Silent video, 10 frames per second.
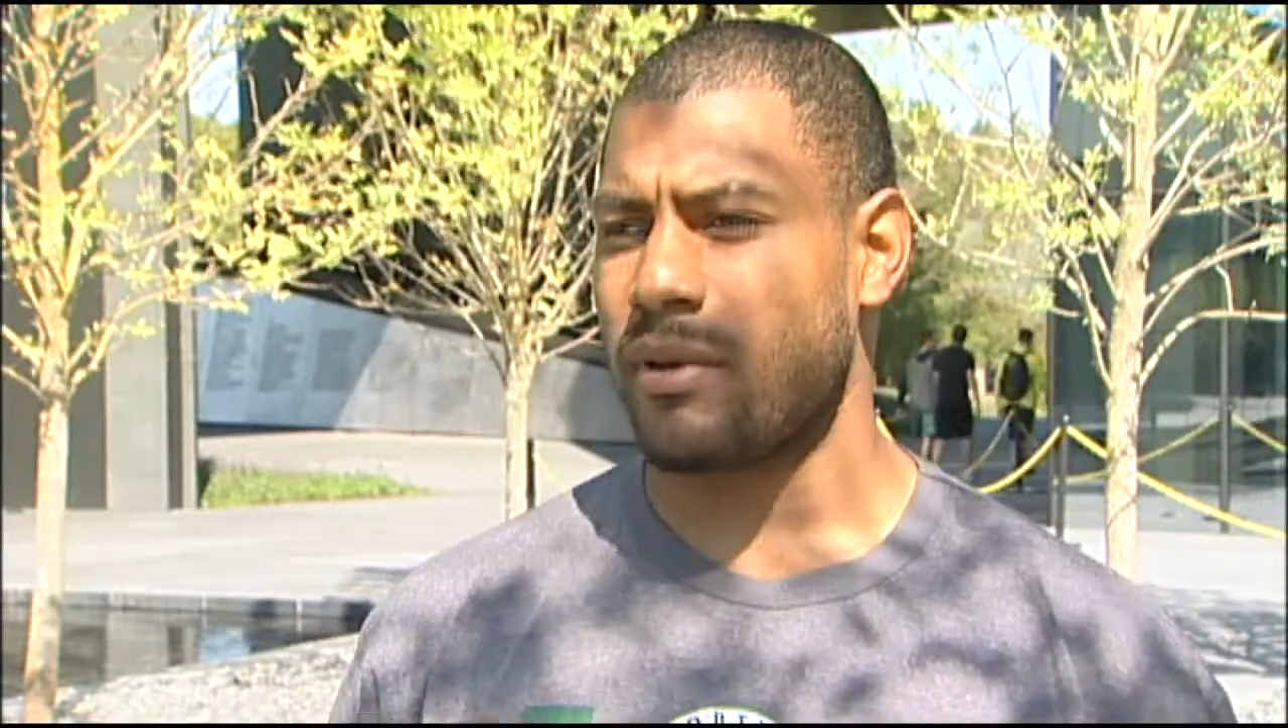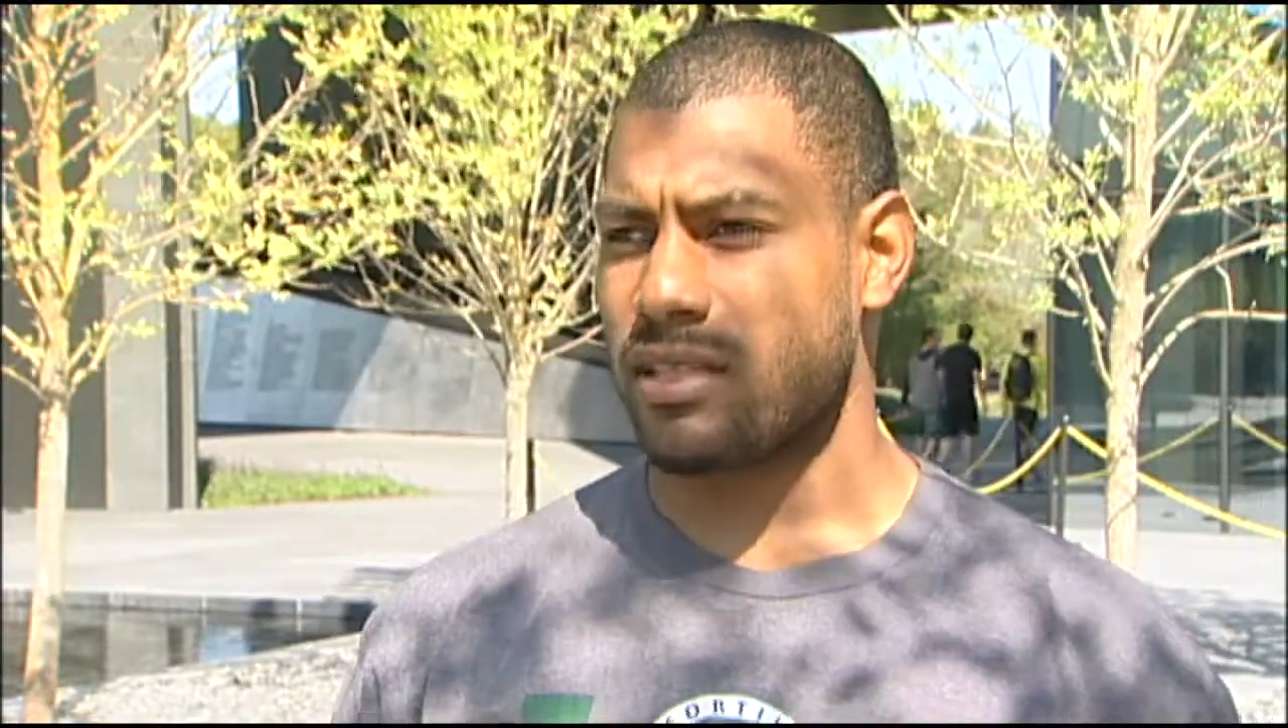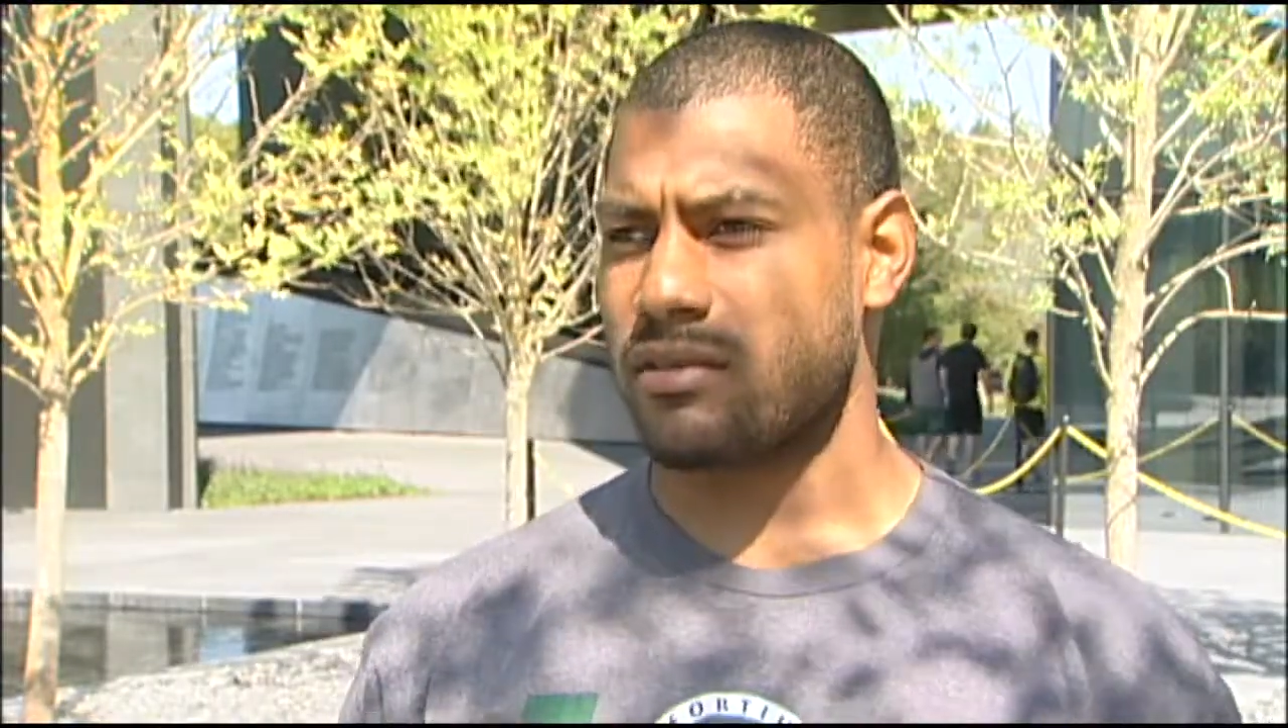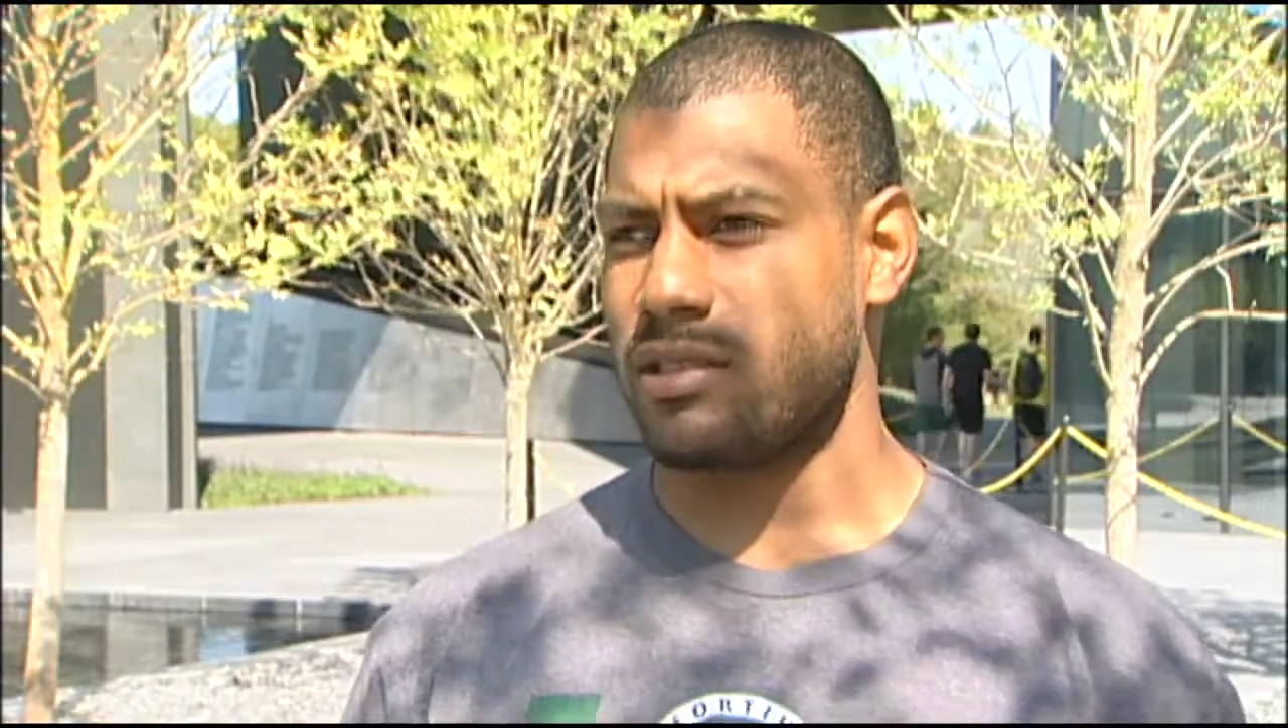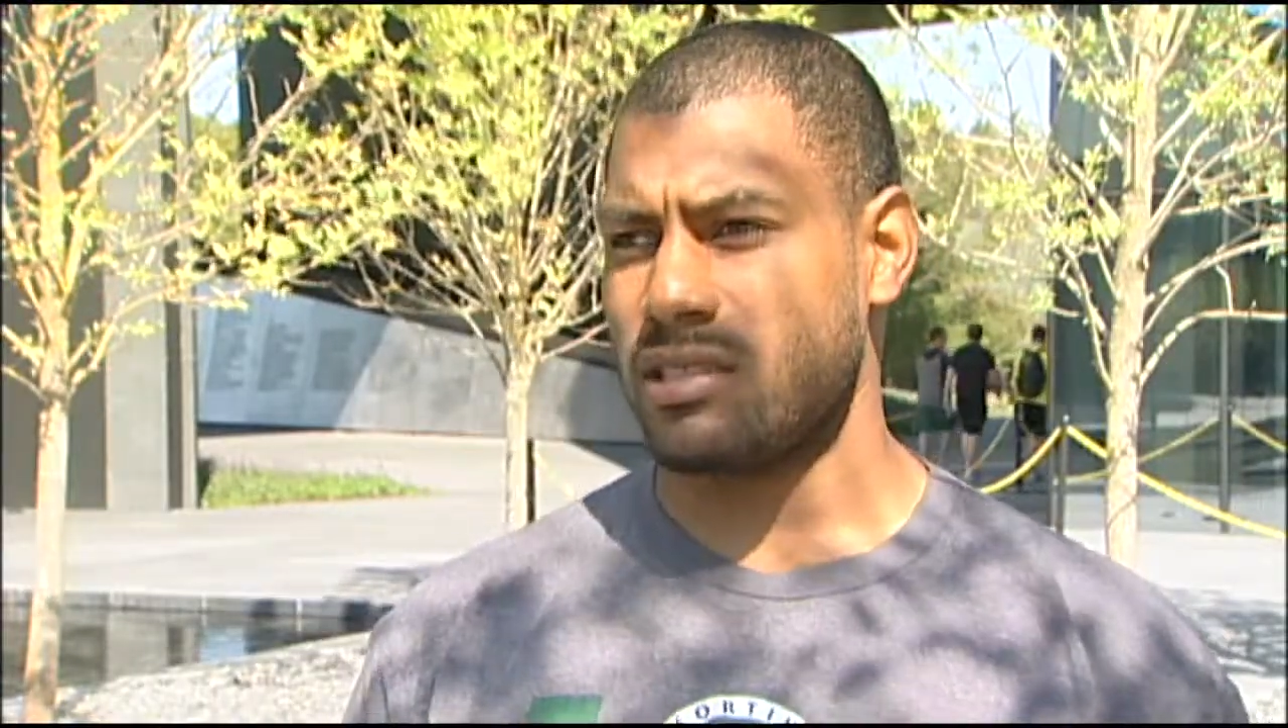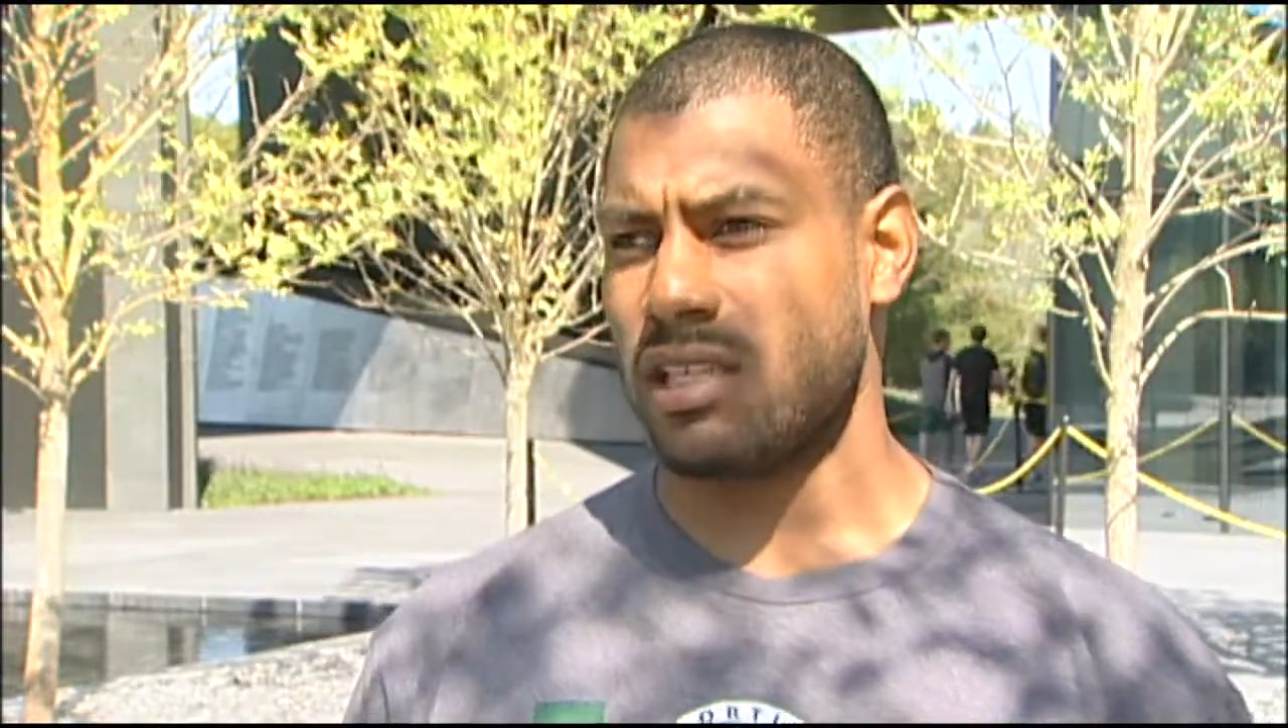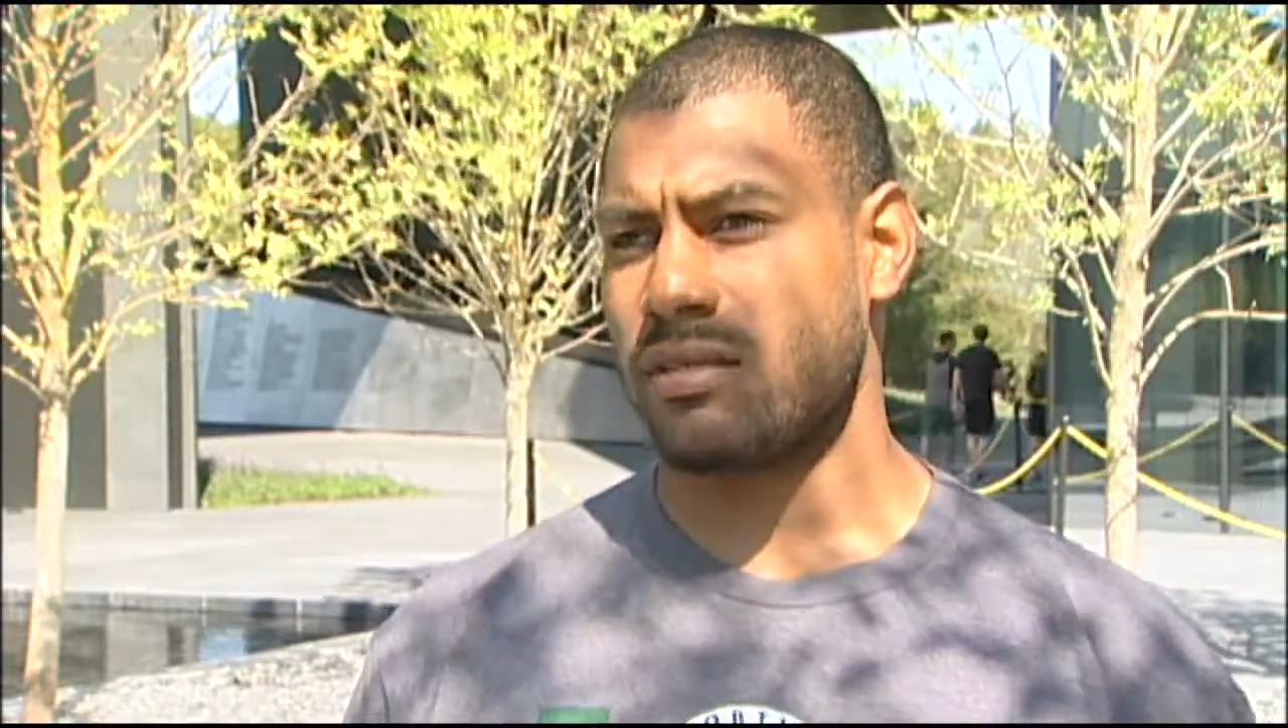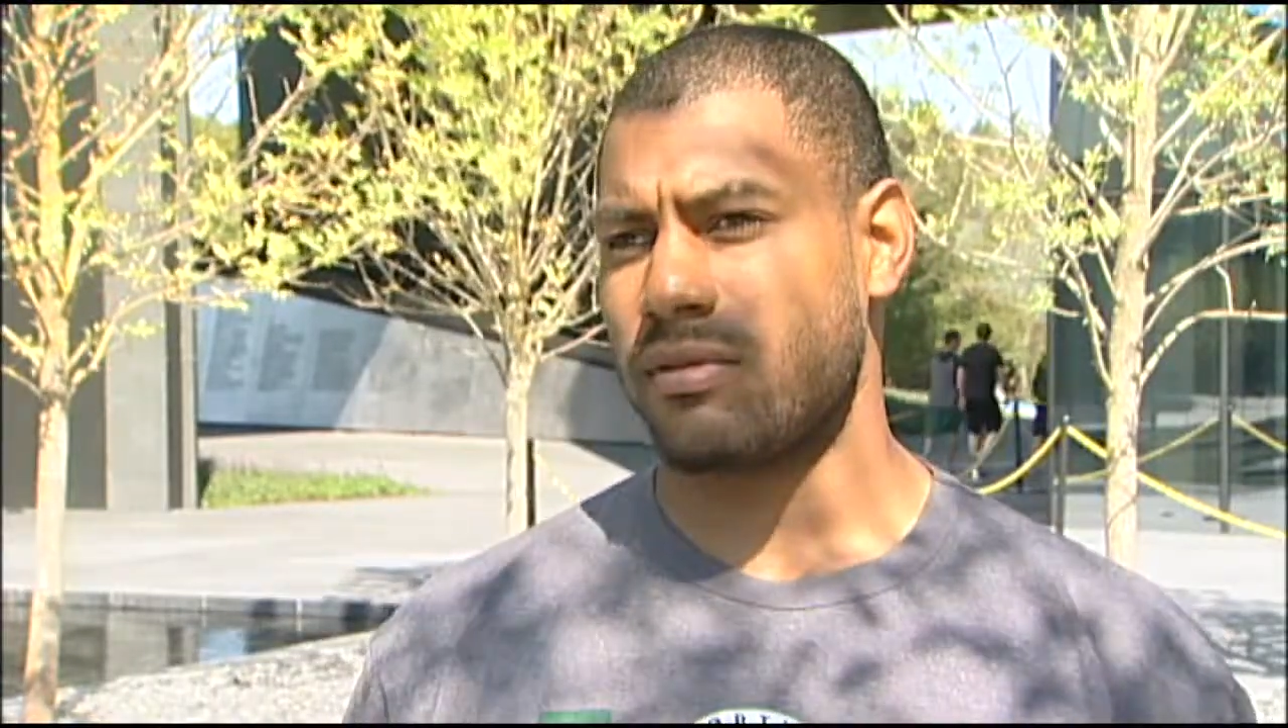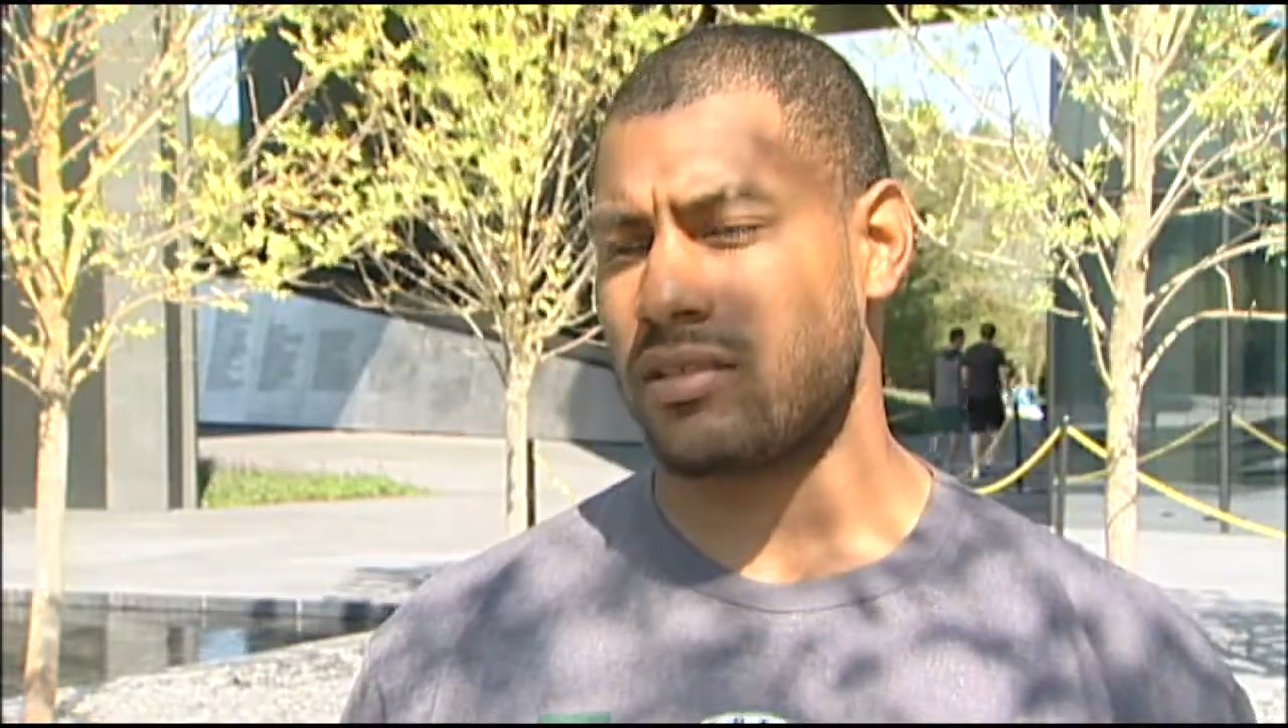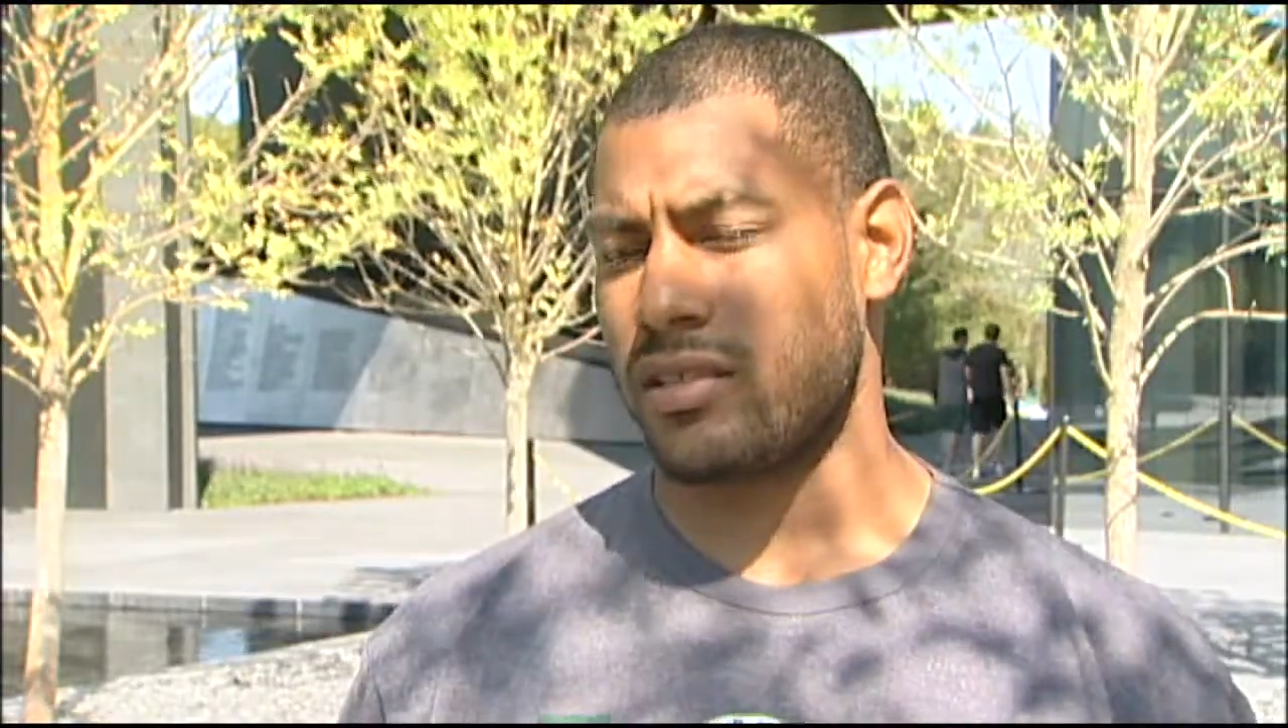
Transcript: make some adjustments,